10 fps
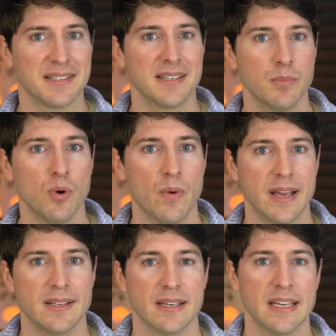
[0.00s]
simple
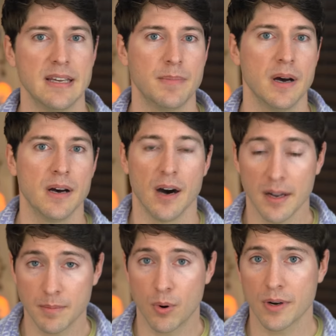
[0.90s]
way to keep
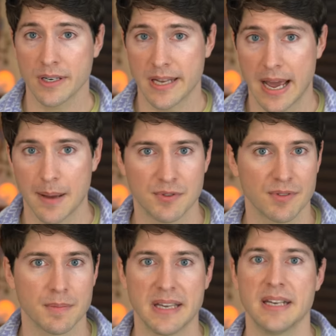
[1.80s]
unimportant tabs
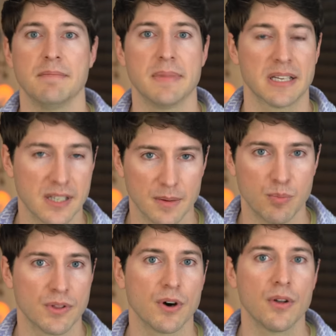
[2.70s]
from getting mixed up
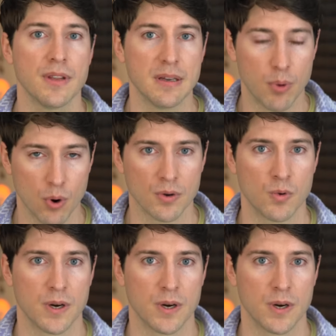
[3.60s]
with all the important